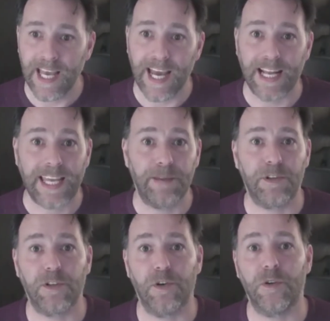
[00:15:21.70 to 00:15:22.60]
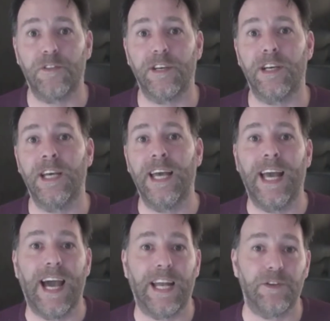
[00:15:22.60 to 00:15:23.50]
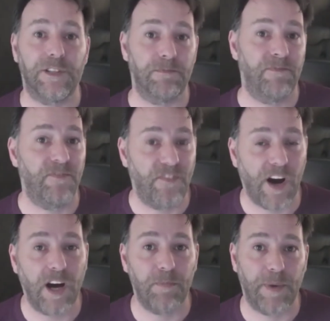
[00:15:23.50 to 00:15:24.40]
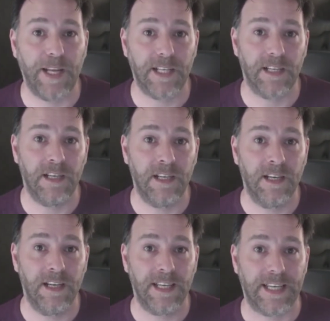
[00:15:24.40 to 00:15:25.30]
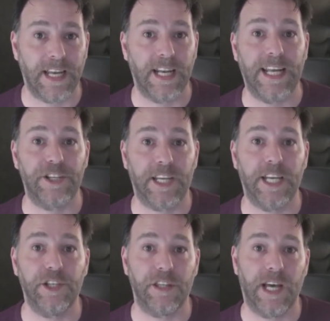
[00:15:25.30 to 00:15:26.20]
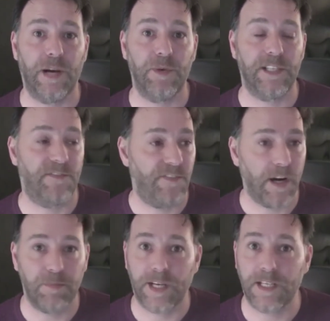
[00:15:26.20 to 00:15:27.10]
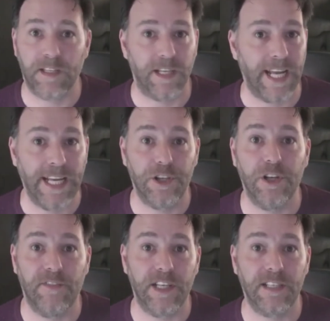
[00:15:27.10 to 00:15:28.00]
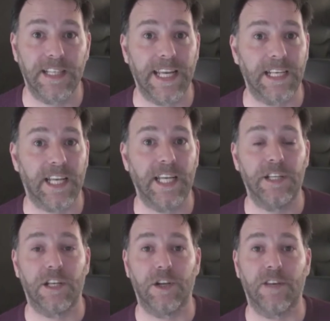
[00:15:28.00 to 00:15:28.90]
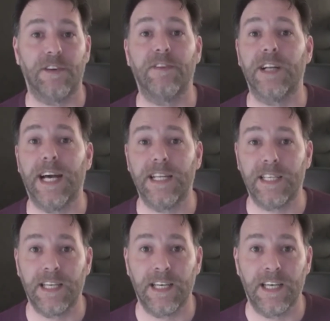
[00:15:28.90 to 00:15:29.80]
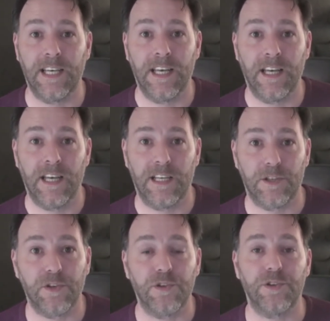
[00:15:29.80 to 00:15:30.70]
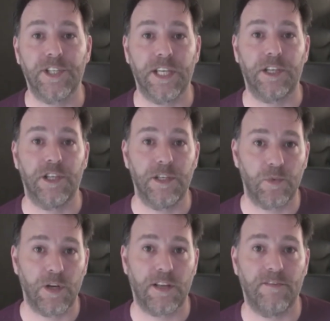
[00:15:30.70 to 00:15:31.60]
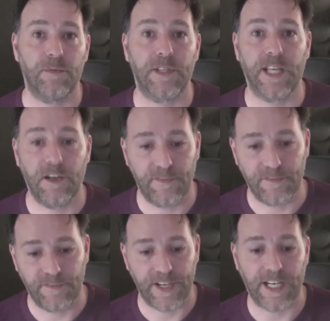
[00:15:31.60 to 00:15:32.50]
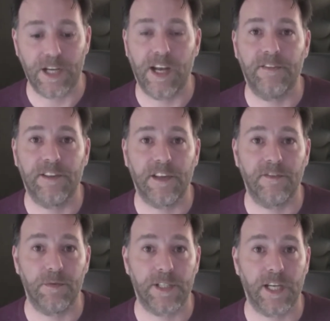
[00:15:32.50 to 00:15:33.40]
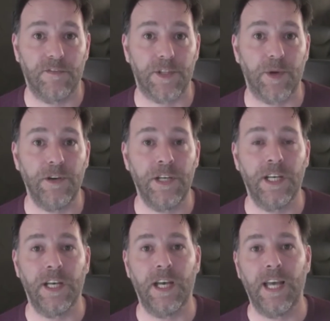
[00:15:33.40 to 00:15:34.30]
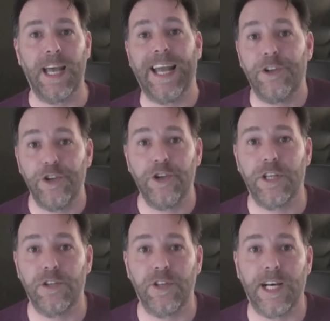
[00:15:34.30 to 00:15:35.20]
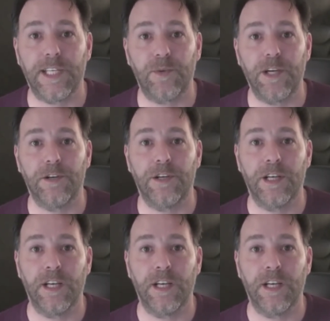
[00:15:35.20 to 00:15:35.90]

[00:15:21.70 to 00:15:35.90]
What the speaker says: And I kept on going with it. And it was far better getting an education that way. It's far better than any university education I could have ever had. Doing those 6 years, working for myself and figuring out everything for myself as well. And you can do that as well.